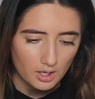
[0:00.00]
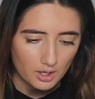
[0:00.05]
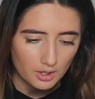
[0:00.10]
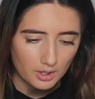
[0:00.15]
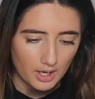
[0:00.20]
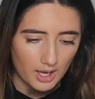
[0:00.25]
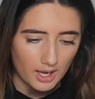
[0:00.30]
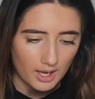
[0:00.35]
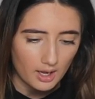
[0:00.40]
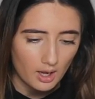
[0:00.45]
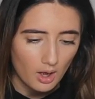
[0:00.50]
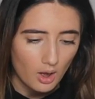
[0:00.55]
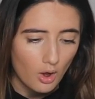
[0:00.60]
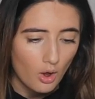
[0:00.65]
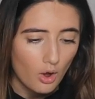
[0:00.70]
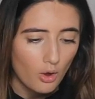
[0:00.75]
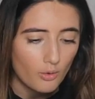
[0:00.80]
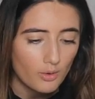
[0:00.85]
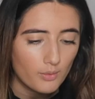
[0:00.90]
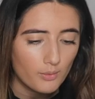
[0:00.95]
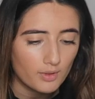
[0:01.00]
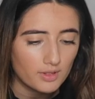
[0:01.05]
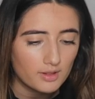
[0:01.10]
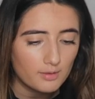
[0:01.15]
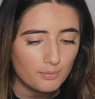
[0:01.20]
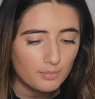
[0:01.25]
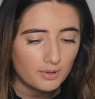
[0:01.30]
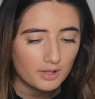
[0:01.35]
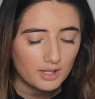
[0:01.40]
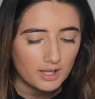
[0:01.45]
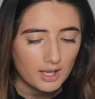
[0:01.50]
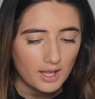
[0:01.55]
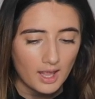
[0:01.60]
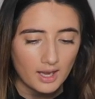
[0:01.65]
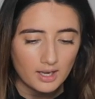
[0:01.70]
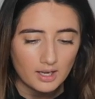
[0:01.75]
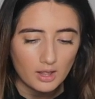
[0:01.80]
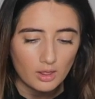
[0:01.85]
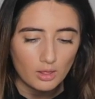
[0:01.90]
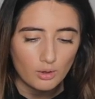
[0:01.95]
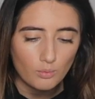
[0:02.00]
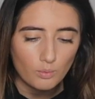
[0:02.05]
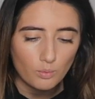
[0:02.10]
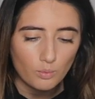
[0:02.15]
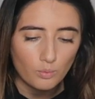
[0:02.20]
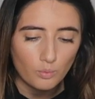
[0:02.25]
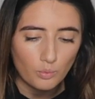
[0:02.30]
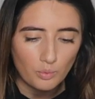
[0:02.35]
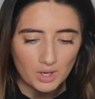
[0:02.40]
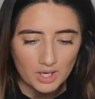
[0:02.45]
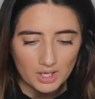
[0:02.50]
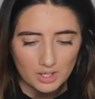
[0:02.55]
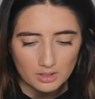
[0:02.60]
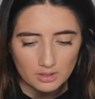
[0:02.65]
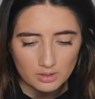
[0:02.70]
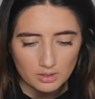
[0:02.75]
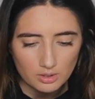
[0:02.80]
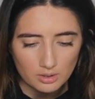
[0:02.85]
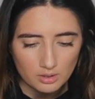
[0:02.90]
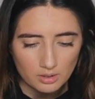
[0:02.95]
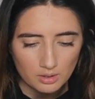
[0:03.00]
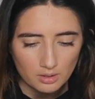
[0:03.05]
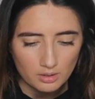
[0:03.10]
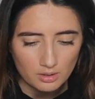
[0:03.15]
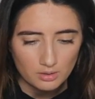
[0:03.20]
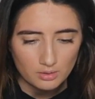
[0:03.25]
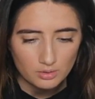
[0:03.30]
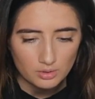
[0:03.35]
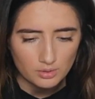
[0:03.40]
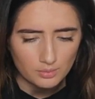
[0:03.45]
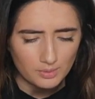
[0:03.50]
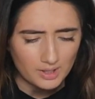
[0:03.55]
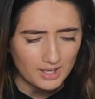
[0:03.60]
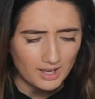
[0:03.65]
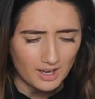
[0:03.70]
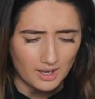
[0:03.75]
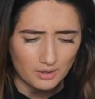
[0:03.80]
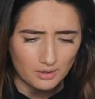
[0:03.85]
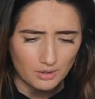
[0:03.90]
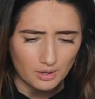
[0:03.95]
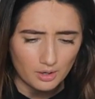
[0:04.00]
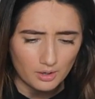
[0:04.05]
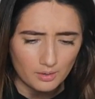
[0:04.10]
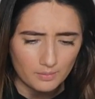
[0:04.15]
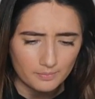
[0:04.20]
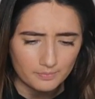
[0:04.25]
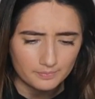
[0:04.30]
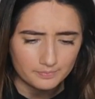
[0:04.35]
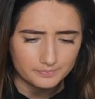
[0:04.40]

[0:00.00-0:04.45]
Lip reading: Okay, we want the plant near the window, do we? I don't know.